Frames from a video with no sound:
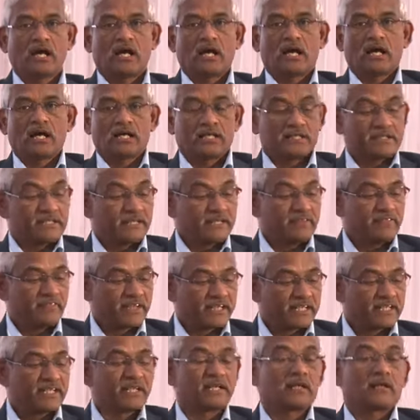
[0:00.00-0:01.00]
and then
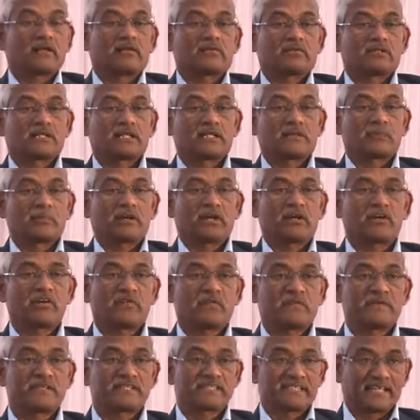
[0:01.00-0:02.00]
vector, that
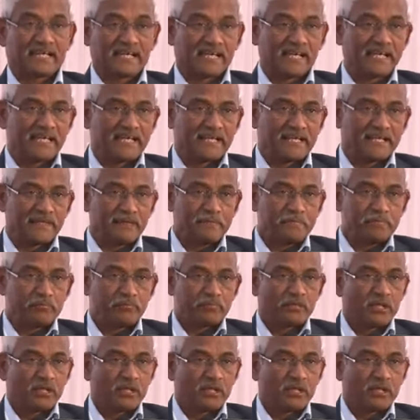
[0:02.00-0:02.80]
Melanophis sakari,